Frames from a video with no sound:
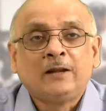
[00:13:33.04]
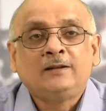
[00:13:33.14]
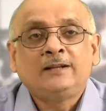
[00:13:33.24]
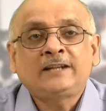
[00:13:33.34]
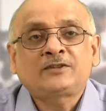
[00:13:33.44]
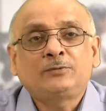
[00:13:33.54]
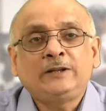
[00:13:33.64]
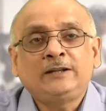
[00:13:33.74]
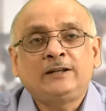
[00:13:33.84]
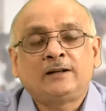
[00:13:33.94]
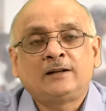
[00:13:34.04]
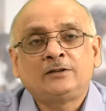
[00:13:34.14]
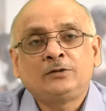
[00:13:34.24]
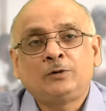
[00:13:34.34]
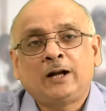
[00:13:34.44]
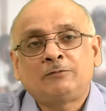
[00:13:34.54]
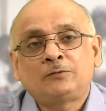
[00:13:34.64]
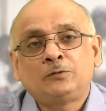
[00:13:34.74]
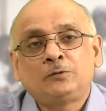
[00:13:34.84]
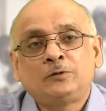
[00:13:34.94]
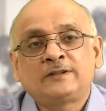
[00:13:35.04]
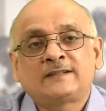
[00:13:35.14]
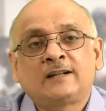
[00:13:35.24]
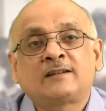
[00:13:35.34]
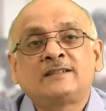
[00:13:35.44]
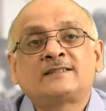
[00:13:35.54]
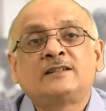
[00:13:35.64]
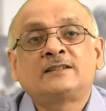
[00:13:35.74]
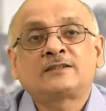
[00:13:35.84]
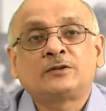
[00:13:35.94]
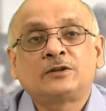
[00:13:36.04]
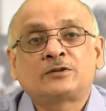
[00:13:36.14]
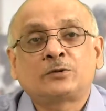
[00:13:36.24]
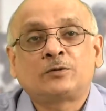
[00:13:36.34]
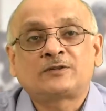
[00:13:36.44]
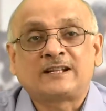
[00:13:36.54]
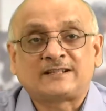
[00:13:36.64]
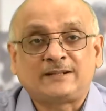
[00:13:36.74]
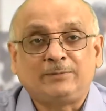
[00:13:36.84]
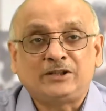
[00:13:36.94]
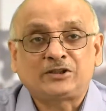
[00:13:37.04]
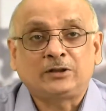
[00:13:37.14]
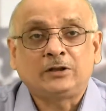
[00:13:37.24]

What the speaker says: Next, you have to do is the resource estimation.